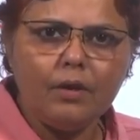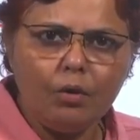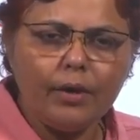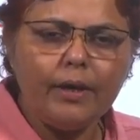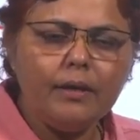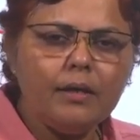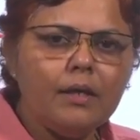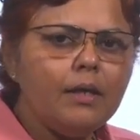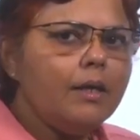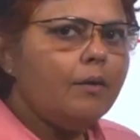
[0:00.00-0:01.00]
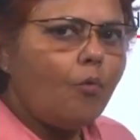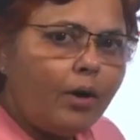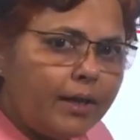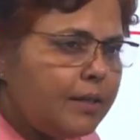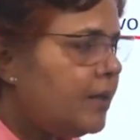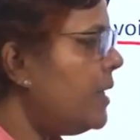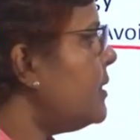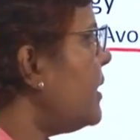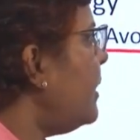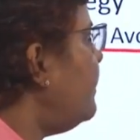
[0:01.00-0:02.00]
Okay, what other
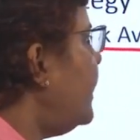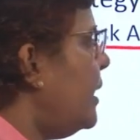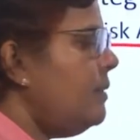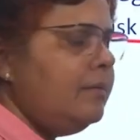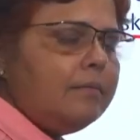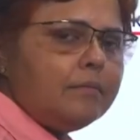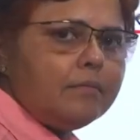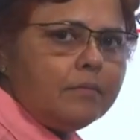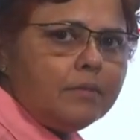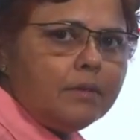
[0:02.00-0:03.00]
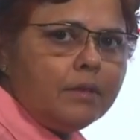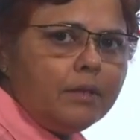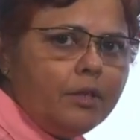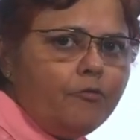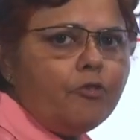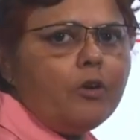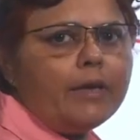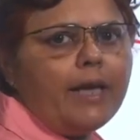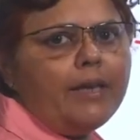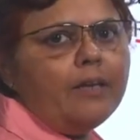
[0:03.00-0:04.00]
things can be done? If you are
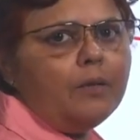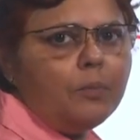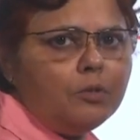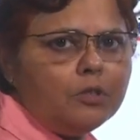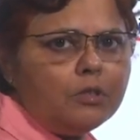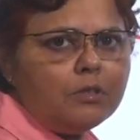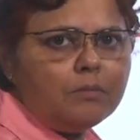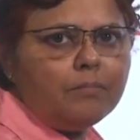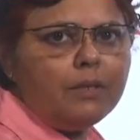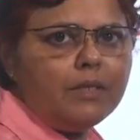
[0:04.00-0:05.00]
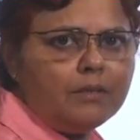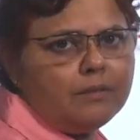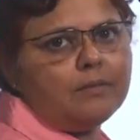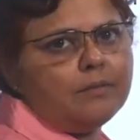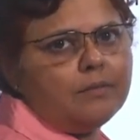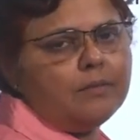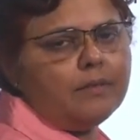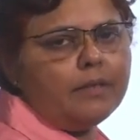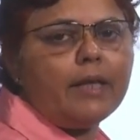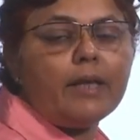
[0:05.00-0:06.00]
carrying a purse, please
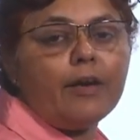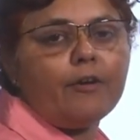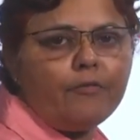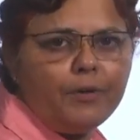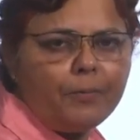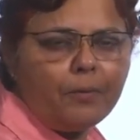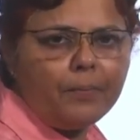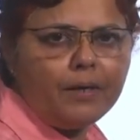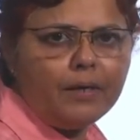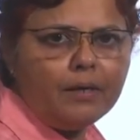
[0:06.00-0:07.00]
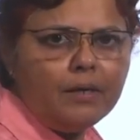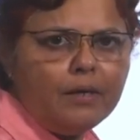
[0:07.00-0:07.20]
take care of it properly.